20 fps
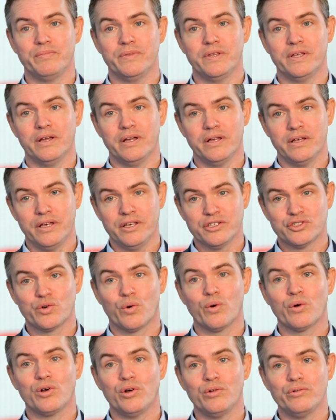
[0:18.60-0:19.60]
the
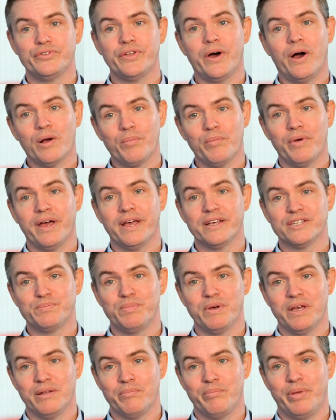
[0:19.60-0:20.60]
historical dogma has
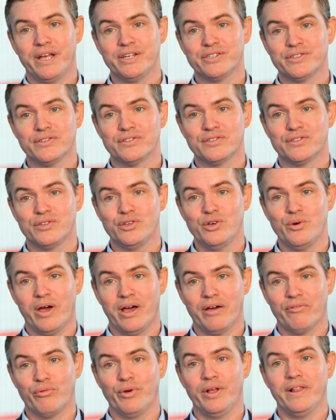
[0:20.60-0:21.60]
been patients who
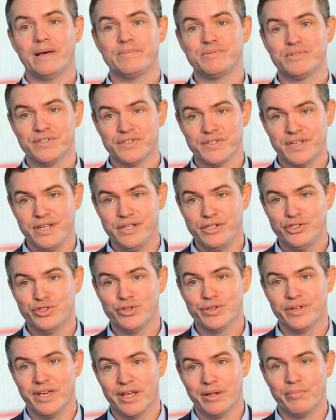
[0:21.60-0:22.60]
have relapse disease
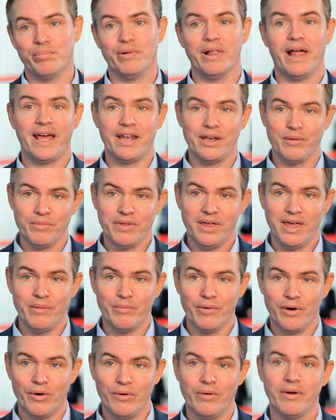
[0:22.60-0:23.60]
should get platinum
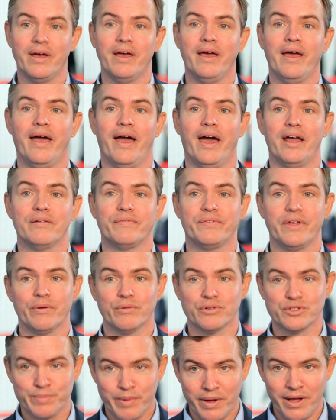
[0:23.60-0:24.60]
chemo, and if they
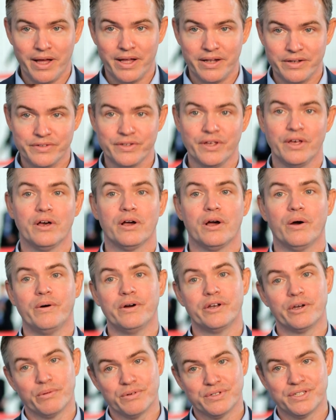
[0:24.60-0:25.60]
respond, go
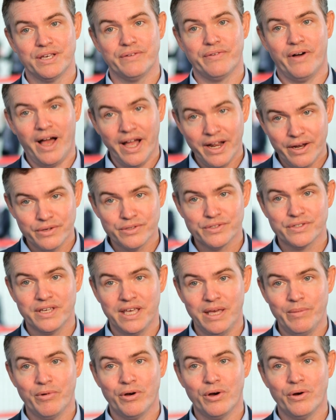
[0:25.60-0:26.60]
on to receive high dose
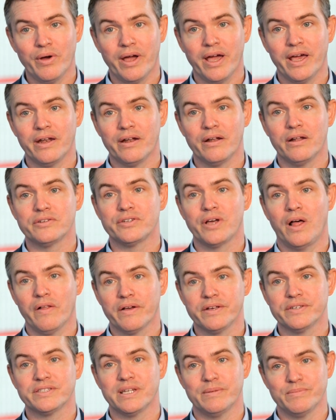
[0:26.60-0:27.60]
chemo and an
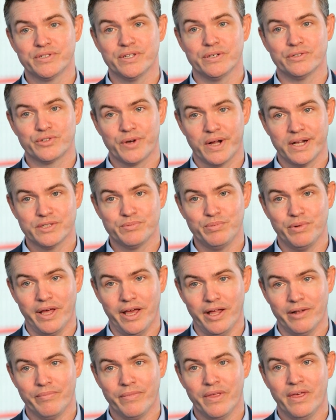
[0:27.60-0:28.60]
autologous stem cell
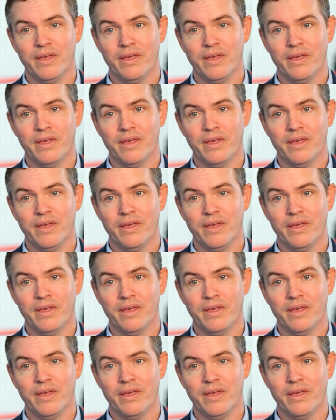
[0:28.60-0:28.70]
transplant.